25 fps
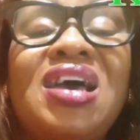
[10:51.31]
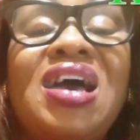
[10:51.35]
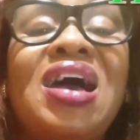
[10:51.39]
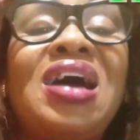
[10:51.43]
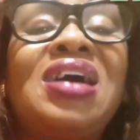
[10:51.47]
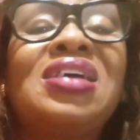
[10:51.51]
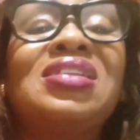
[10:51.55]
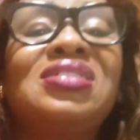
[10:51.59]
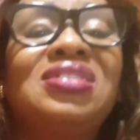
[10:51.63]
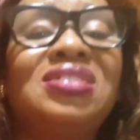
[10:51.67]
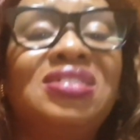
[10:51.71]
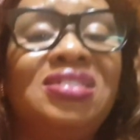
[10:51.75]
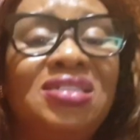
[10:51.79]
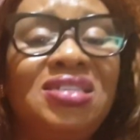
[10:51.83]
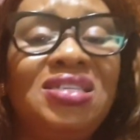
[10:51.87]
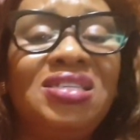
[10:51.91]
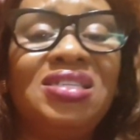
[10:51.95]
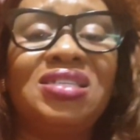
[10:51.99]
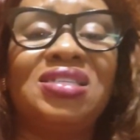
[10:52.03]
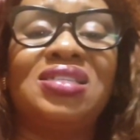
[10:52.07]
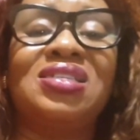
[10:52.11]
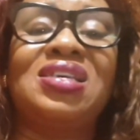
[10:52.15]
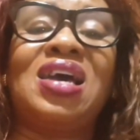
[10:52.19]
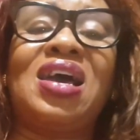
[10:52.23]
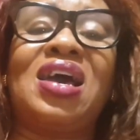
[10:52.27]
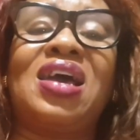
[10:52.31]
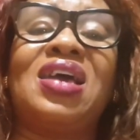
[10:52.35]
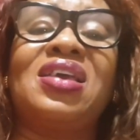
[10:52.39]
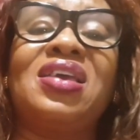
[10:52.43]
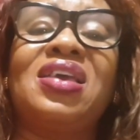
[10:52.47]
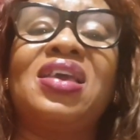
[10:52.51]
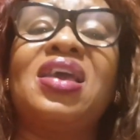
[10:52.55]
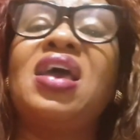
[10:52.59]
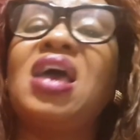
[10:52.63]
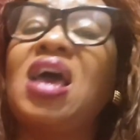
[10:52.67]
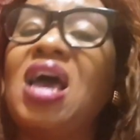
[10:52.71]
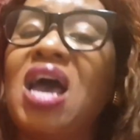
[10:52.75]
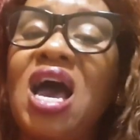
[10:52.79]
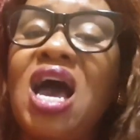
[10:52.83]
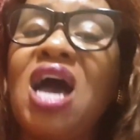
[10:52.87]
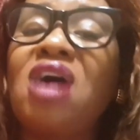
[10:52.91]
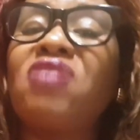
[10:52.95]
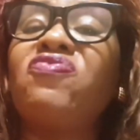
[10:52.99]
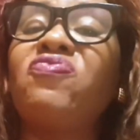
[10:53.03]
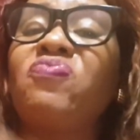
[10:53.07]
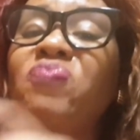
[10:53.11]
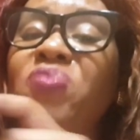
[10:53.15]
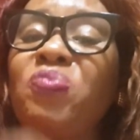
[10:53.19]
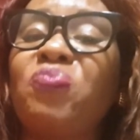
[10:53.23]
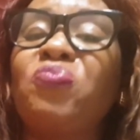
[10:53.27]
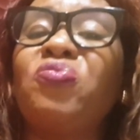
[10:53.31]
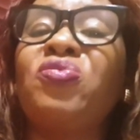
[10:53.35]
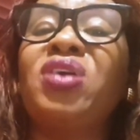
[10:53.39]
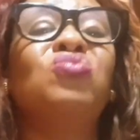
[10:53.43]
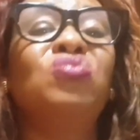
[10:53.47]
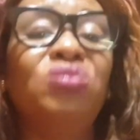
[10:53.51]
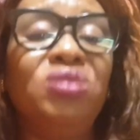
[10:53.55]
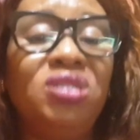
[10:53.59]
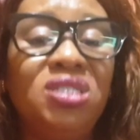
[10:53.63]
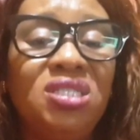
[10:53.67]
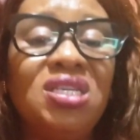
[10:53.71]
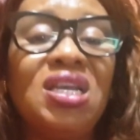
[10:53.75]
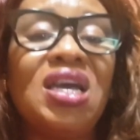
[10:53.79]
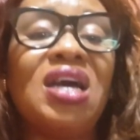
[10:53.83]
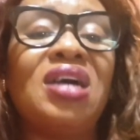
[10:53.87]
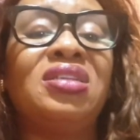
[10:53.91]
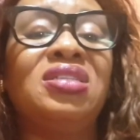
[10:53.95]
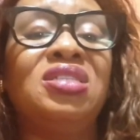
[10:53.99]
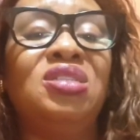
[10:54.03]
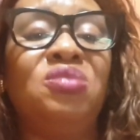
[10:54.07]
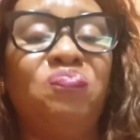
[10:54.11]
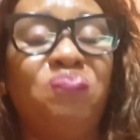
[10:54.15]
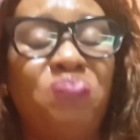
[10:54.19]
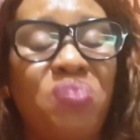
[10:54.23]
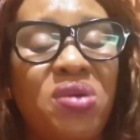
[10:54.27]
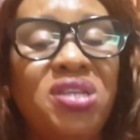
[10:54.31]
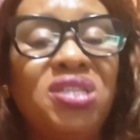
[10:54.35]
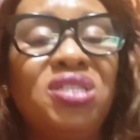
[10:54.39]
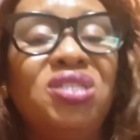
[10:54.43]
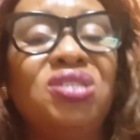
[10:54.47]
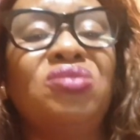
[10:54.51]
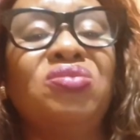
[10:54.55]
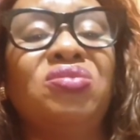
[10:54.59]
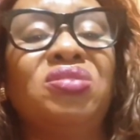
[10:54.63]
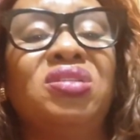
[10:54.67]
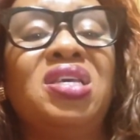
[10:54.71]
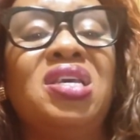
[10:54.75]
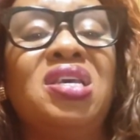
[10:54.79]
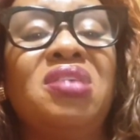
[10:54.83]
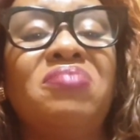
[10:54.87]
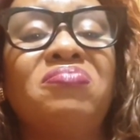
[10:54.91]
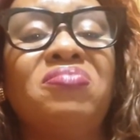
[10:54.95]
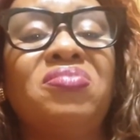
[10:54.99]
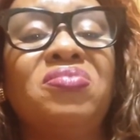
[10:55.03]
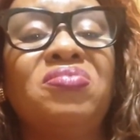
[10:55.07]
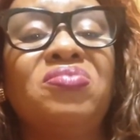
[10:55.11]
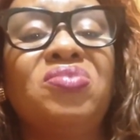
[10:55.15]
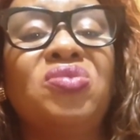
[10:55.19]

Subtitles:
And this guy have people who are depending on him,